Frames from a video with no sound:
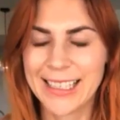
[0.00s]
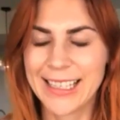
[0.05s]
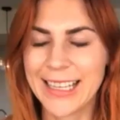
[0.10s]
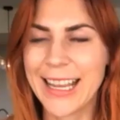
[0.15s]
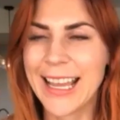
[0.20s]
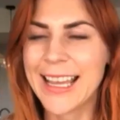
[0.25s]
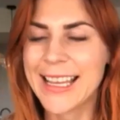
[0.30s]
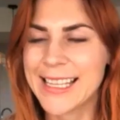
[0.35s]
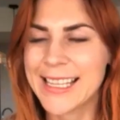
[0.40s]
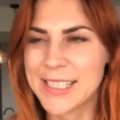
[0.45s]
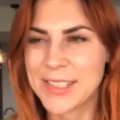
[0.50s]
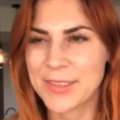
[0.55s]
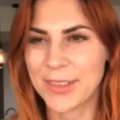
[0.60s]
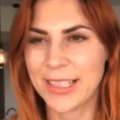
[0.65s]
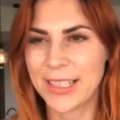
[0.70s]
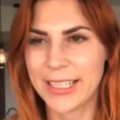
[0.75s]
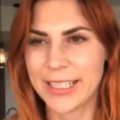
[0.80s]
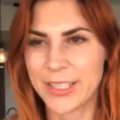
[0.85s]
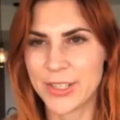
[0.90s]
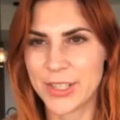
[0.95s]
Yeah, it's
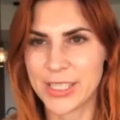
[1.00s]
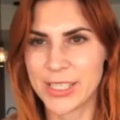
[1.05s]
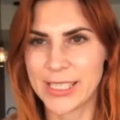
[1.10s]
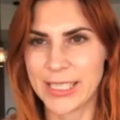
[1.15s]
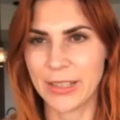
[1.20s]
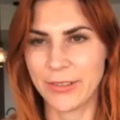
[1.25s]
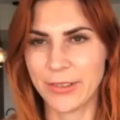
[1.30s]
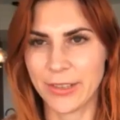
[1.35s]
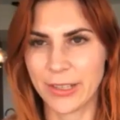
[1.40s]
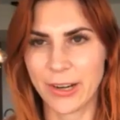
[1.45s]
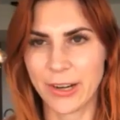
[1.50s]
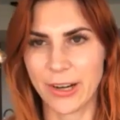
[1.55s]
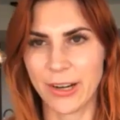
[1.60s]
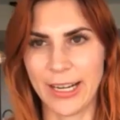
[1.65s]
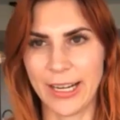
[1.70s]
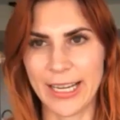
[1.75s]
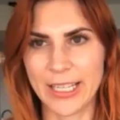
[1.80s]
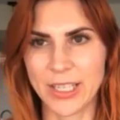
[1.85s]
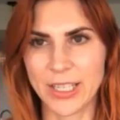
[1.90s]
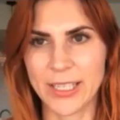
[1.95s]
really interesting, all the
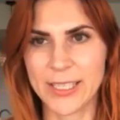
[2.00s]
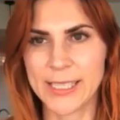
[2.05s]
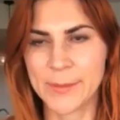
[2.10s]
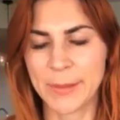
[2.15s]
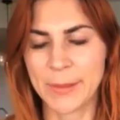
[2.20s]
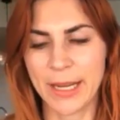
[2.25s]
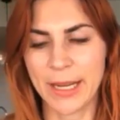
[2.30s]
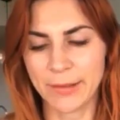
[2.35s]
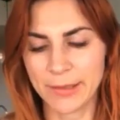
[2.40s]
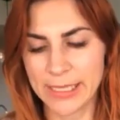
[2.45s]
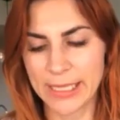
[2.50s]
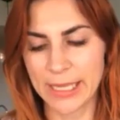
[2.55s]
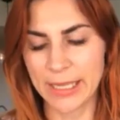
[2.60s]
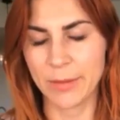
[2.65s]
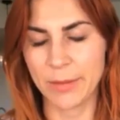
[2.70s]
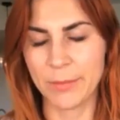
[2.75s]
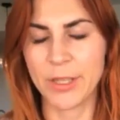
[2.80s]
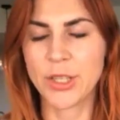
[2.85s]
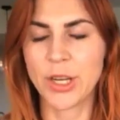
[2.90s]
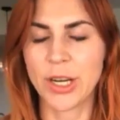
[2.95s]
correlations, but I would say
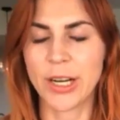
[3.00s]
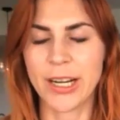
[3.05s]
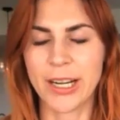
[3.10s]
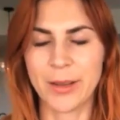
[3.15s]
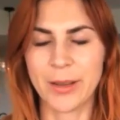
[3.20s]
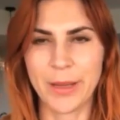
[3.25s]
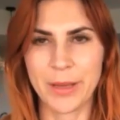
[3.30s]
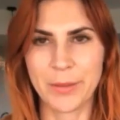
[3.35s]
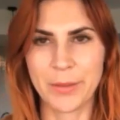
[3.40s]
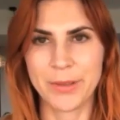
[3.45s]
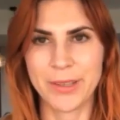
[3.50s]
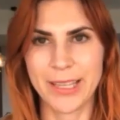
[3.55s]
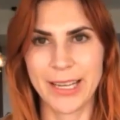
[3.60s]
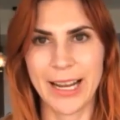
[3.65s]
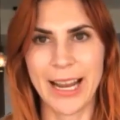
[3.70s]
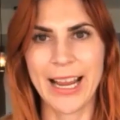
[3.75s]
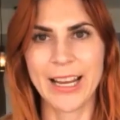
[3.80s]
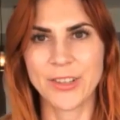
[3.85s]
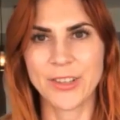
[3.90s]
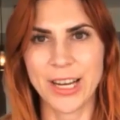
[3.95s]
the majority of people that
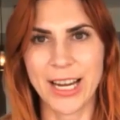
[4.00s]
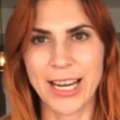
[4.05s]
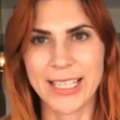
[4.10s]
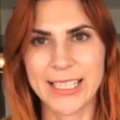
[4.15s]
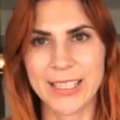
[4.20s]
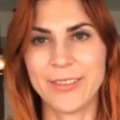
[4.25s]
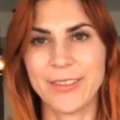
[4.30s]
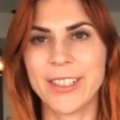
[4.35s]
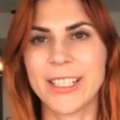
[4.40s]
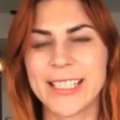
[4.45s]
I attract